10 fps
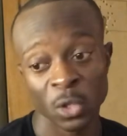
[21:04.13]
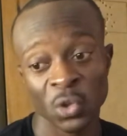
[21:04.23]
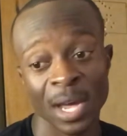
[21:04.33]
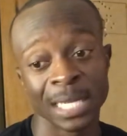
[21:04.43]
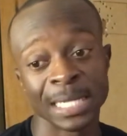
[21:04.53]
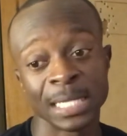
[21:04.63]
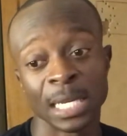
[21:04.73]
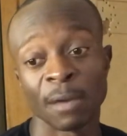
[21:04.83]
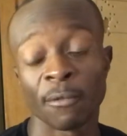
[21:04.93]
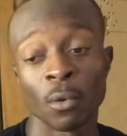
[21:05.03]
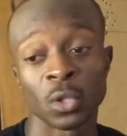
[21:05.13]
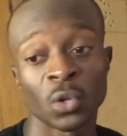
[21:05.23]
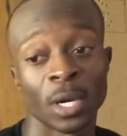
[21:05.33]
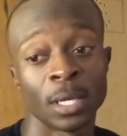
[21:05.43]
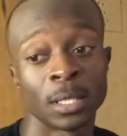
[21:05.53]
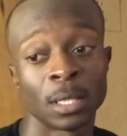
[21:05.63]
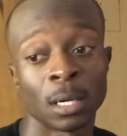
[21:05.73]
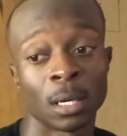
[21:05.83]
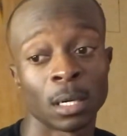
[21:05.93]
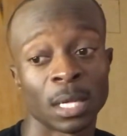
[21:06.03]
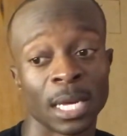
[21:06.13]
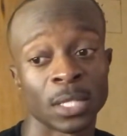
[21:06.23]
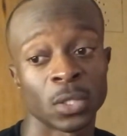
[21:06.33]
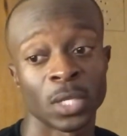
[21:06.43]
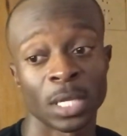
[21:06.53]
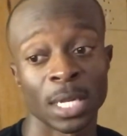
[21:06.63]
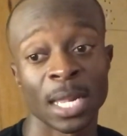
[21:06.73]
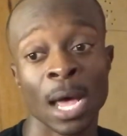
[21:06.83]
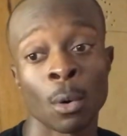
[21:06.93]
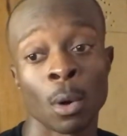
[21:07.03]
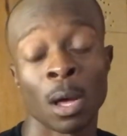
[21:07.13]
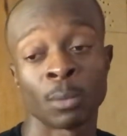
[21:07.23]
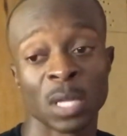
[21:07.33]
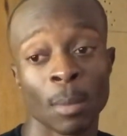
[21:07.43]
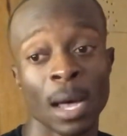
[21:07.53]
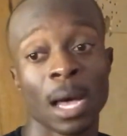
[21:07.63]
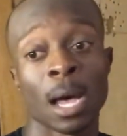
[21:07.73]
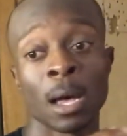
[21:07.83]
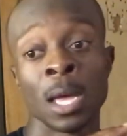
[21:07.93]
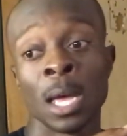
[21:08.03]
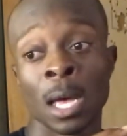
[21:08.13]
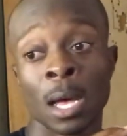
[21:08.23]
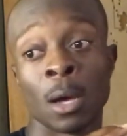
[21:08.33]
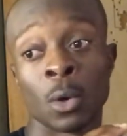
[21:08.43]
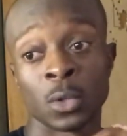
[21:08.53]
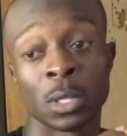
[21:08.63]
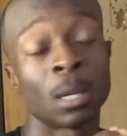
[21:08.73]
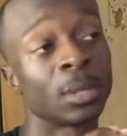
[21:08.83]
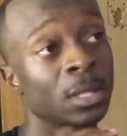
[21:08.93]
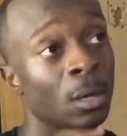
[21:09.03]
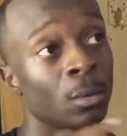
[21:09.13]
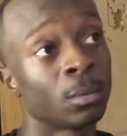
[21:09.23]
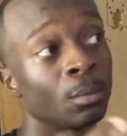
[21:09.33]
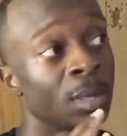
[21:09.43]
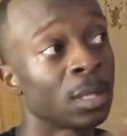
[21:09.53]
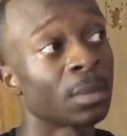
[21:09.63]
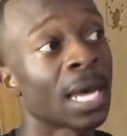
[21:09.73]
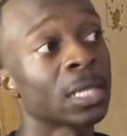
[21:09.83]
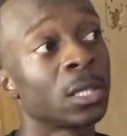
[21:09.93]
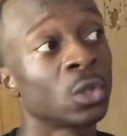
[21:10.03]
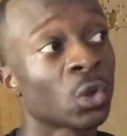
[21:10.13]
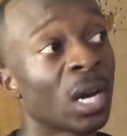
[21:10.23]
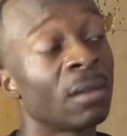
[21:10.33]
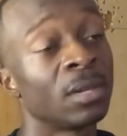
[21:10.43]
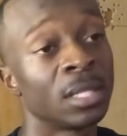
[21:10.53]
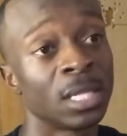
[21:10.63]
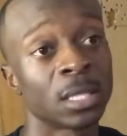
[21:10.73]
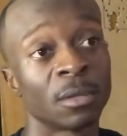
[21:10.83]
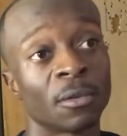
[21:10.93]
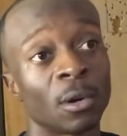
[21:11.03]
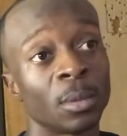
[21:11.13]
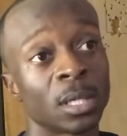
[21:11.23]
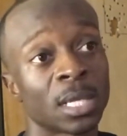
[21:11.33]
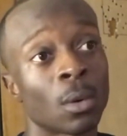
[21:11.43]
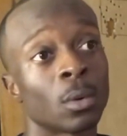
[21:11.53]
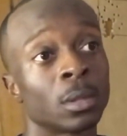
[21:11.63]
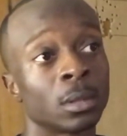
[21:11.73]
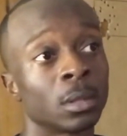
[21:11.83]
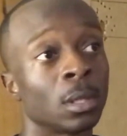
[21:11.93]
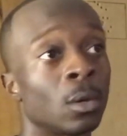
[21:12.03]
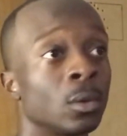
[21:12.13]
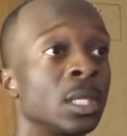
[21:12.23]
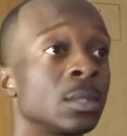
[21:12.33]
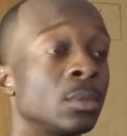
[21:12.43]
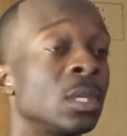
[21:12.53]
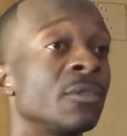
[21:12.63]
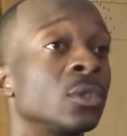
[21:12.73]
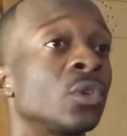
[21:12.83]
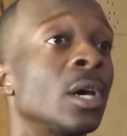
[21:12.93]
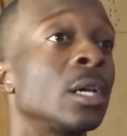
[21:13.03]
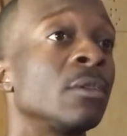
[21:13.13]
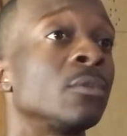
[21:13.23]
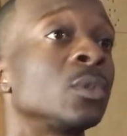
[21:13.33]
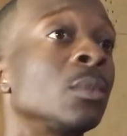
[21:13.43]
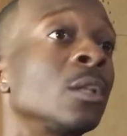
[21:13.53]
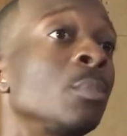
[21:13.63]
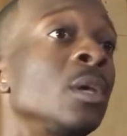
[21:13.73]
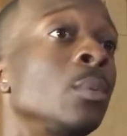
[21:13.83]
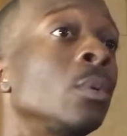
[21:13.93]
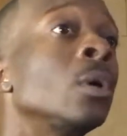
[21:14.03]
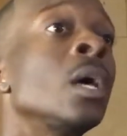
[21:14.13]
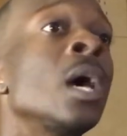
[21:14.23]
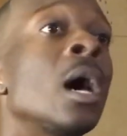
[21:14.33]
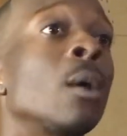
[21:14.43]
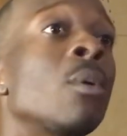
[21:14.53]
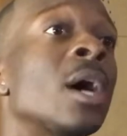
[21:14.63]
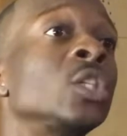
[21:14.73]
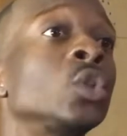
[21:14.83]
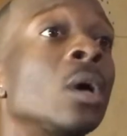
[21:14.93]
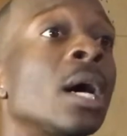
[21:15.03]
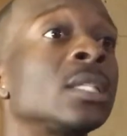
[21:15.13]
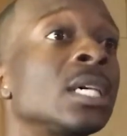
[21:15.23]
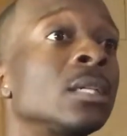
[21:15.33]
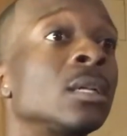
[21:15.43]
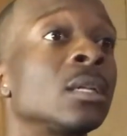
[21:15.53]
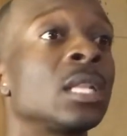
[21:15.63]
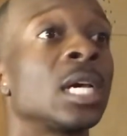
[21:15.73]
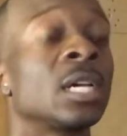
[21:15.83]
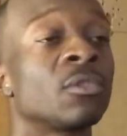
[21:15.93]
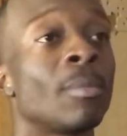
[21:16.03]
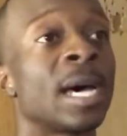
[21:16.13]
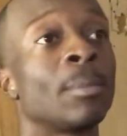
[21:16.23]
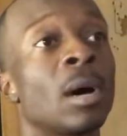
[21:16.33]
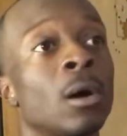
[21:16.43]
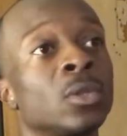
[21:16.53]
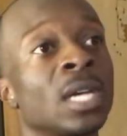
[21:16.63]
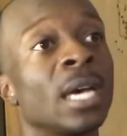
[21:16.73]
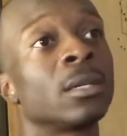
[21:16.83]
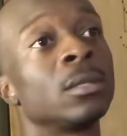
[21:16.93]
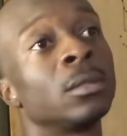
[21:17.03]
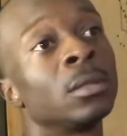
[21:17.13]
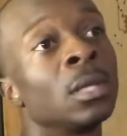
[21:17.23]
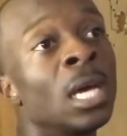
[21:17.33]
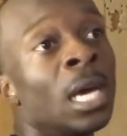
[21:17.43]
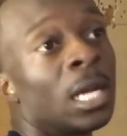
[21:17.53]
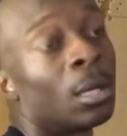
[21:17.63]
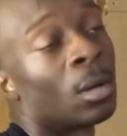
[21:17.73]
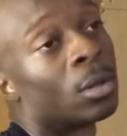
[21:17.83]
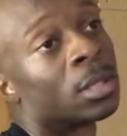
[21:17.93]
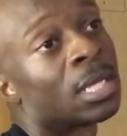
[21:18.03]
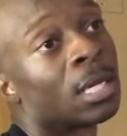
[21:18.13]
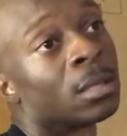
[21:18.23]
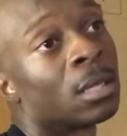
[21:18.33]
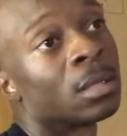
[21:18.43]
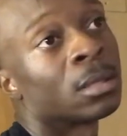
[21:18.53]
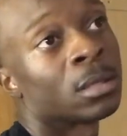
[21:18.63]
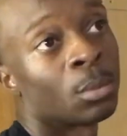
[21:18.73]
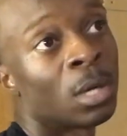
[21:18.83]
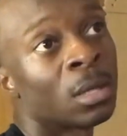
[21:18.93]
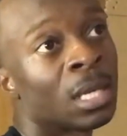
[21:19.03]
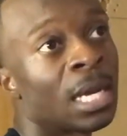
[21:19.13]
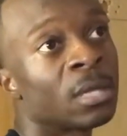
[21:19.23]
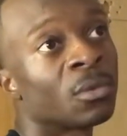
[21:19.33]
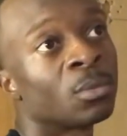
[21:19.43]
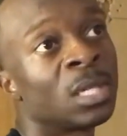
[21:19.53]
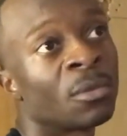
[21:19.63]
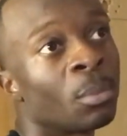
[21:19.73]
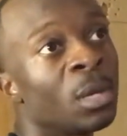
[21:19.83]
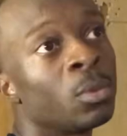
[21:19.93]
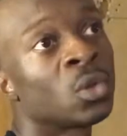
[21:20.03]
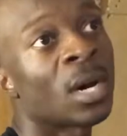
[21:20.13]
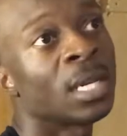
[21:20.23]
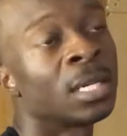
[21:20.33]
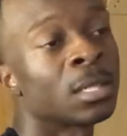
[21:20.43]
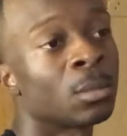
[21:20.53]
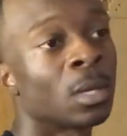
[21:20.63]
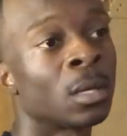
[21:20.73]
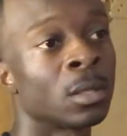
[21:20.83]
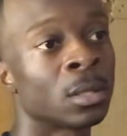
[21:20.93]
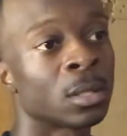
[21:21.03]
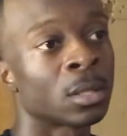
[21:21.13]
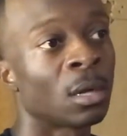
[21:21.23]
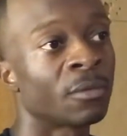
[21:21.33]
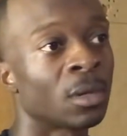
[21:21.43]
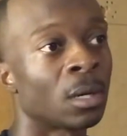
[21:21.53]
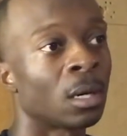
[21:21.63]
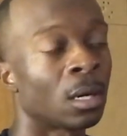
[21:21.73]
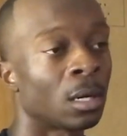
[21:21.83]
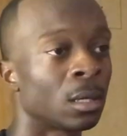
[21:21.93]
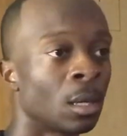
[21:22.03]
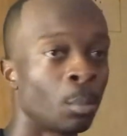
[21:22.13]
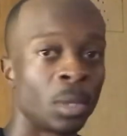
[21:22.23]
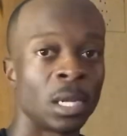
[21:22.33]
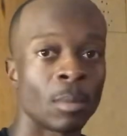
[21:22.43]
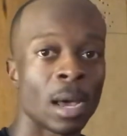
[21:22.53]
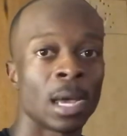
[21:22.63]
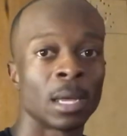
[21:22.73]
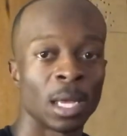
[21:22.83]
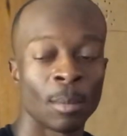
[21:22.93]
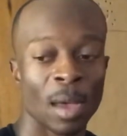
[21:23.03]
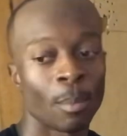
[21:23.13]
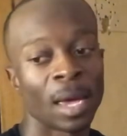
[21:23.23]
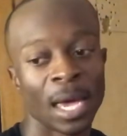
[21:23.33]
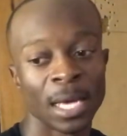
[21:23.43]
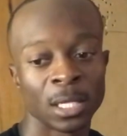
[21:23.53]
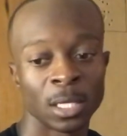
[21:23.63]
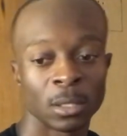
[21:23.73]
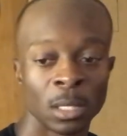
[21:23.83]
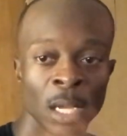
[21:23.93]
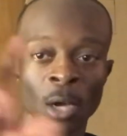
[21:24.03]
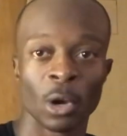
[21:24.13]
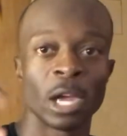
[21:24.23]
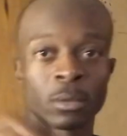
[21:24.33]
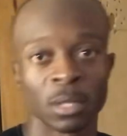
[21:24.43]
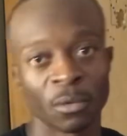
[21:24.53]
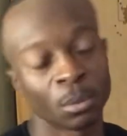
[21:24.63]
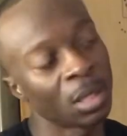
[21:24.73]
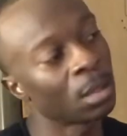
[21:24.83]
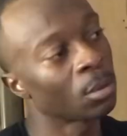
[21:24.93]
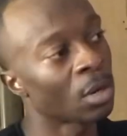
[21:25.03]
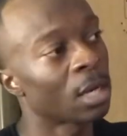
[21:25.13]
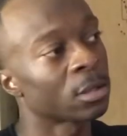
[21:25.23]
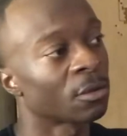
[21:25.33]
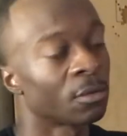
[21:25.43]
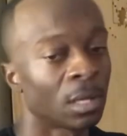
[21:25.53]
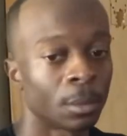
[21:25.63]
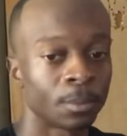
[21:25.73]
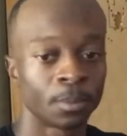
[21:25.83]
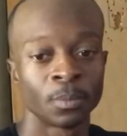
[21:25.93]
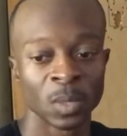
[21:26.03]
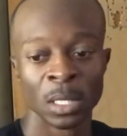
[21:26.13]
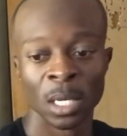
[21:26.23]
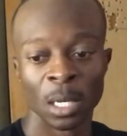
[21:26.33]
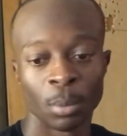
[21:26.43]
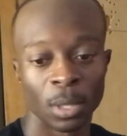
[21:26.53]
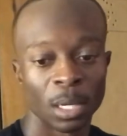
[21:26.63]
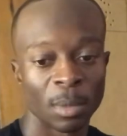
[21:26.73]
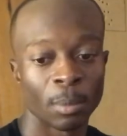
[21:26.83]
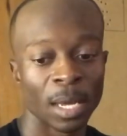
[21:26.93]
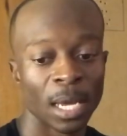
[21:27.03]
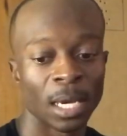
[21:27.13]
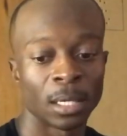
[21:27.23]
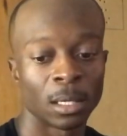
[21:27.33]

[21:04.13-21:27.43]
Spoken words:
to try and at least get 4 training classes in, and I'm talking about some that's gonna be some nice little traveling distance for me, because I want to go get some different training from some other people. I'm quite sure I'll take another class from Body Ball Tactical, and I'm gonna take some other class from different people. Try to get some other stuff to put in my bag. Grab some from them, and put it in my bag,